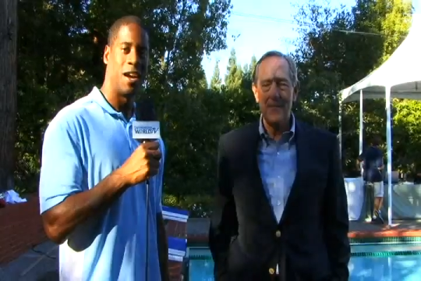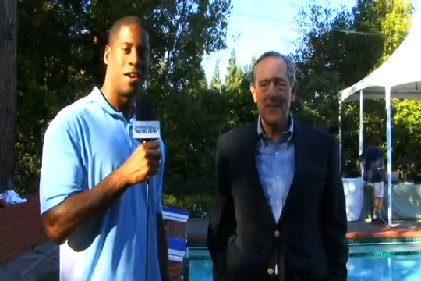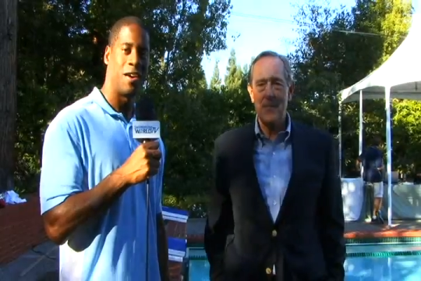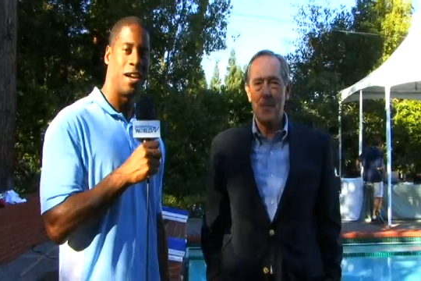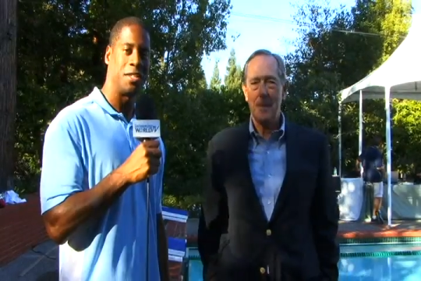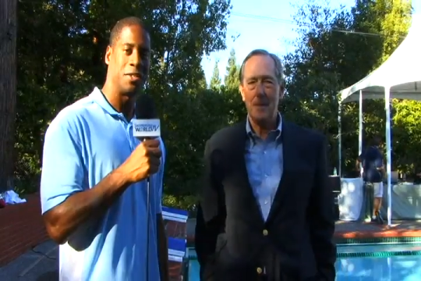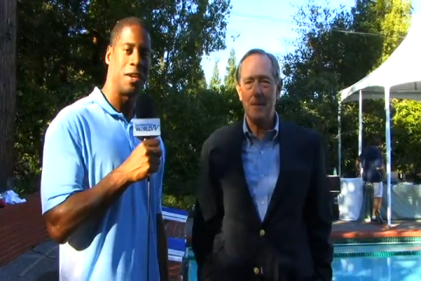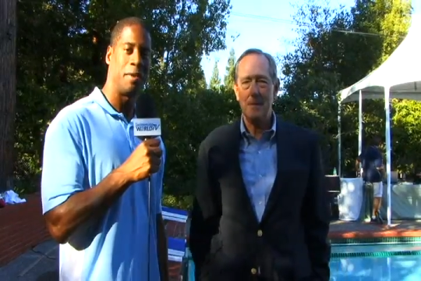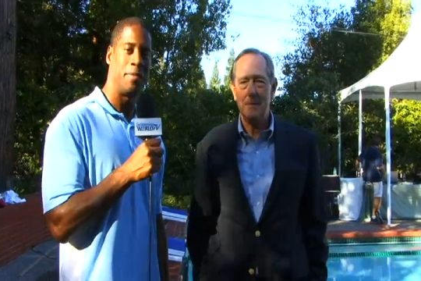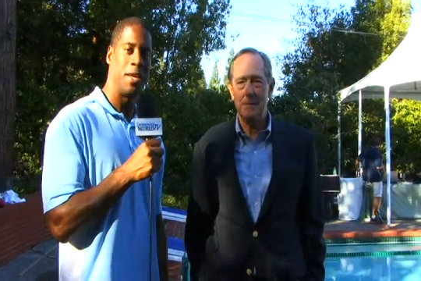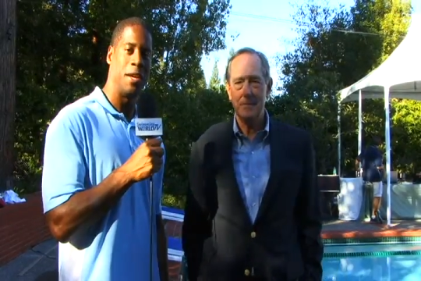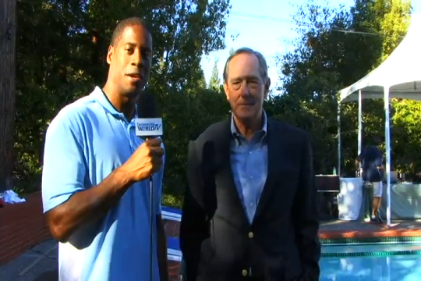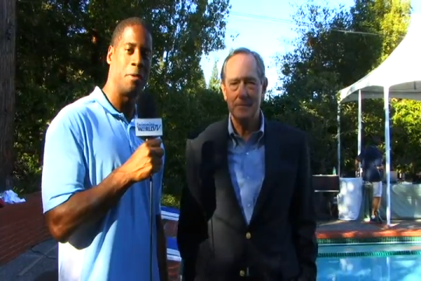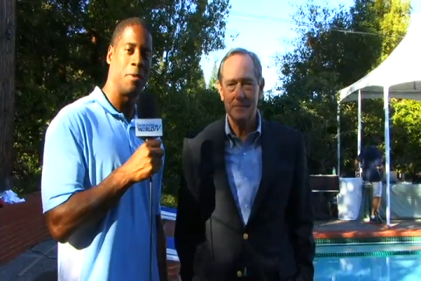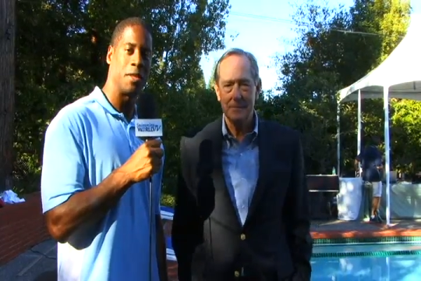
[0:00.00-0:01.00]
Speaker 1: All right, so I'm
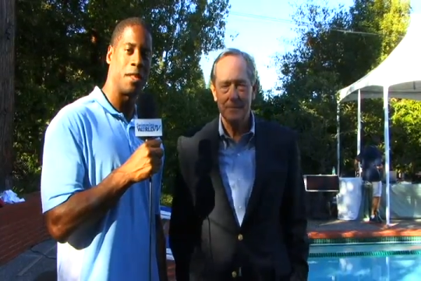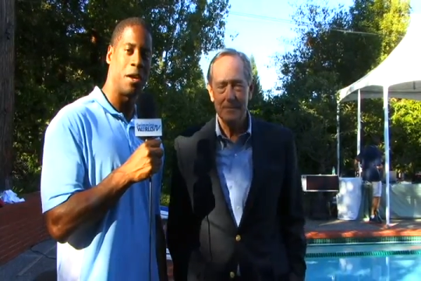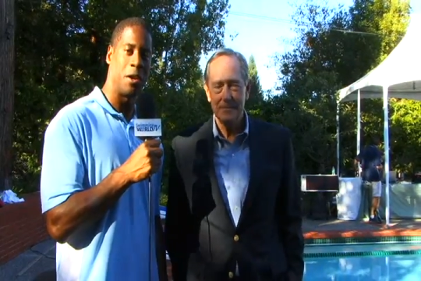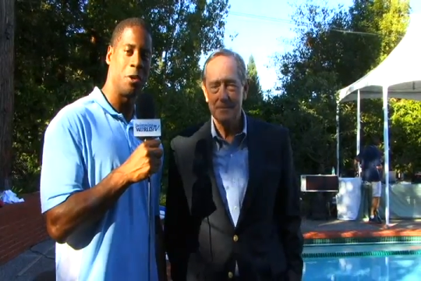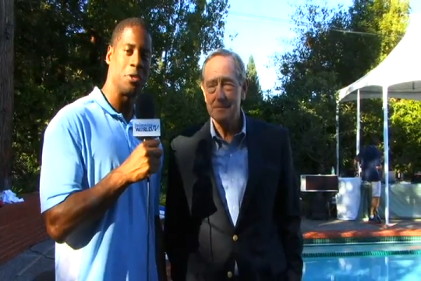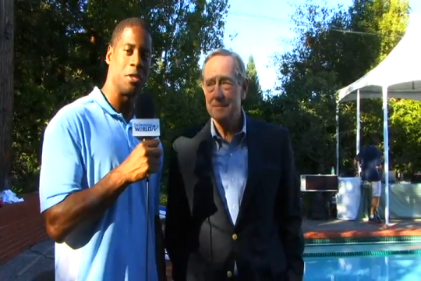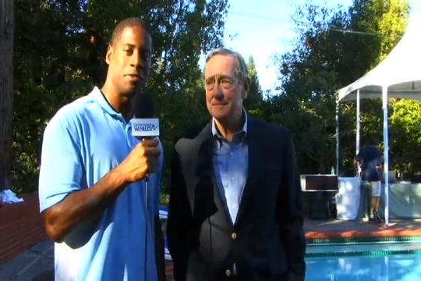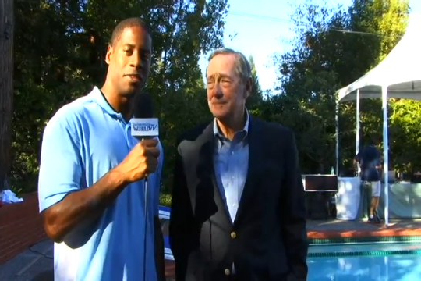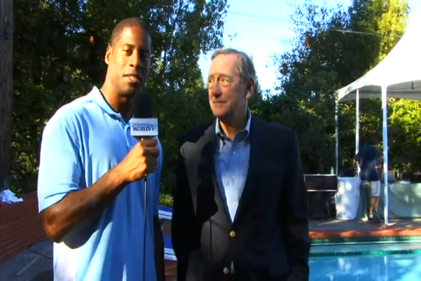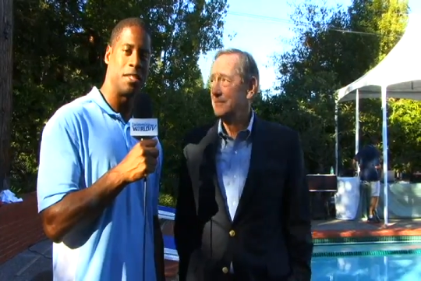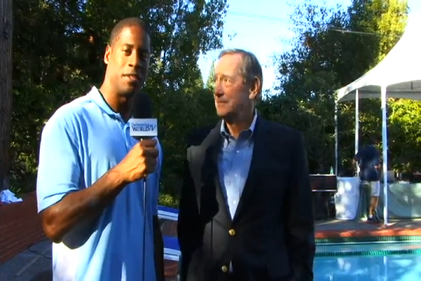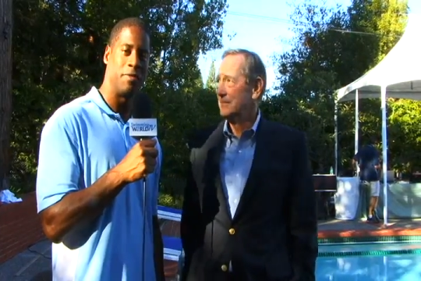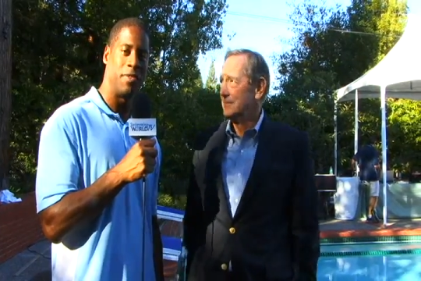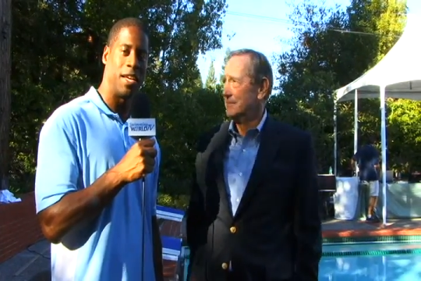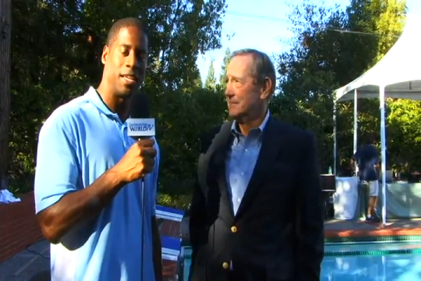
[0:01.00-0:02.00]
here with the host of this
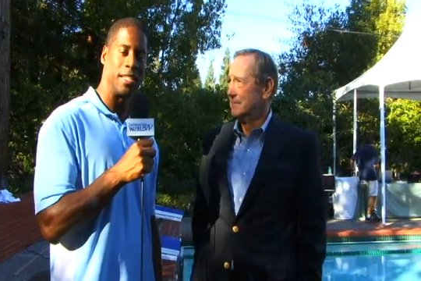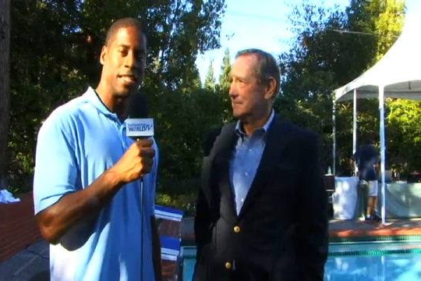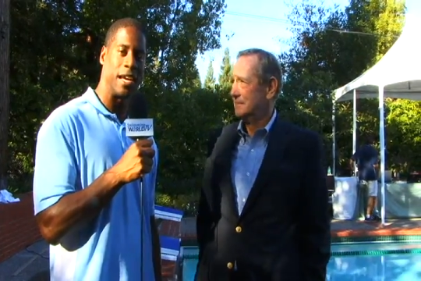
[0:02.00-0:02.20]
event,